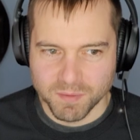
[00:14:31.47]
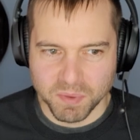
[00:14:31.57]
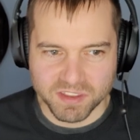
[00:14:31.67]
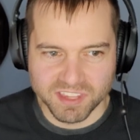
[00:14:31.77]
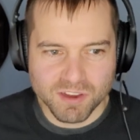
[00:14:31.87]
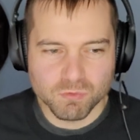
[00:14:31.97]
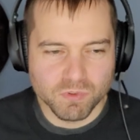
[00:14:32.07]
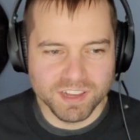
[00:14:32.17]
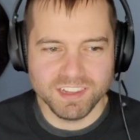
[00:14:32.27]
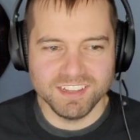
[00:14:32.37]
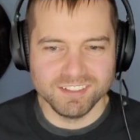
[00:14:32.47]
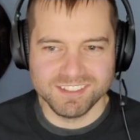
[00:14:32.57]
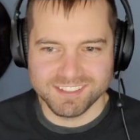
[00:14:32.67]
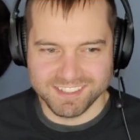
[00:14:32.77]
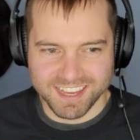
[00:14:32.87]
but they really
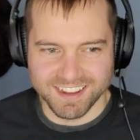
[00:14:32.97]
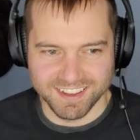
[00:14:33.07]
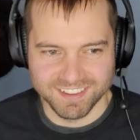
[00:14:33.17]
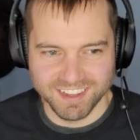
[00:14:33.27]
didn't.